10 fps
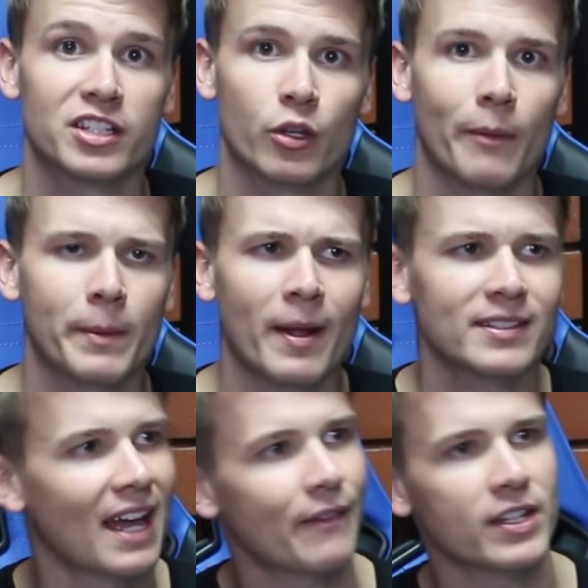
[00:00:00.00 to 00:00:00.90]
So I'm about
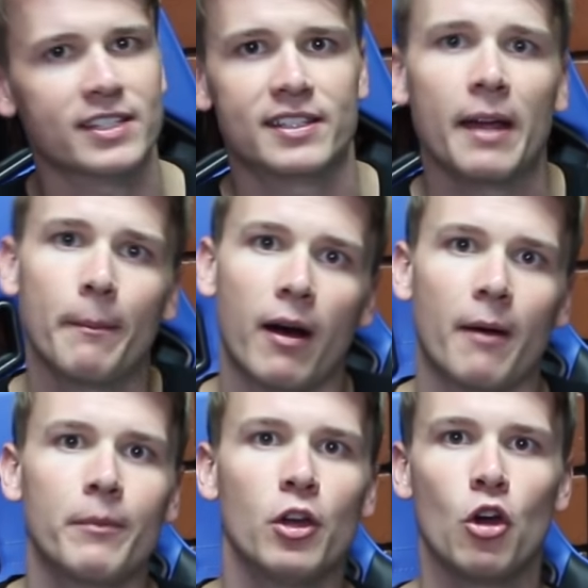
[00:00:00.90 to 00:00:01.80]
to have a
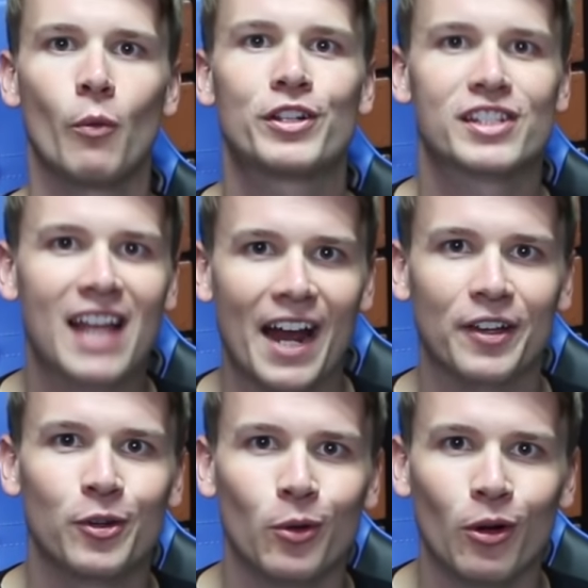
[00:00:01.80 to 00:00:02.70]
stepmom, which is kind
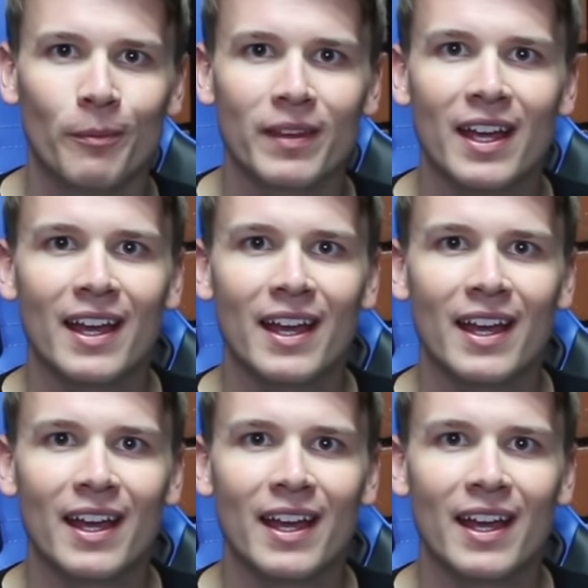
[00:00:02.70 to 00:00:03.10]
of cool.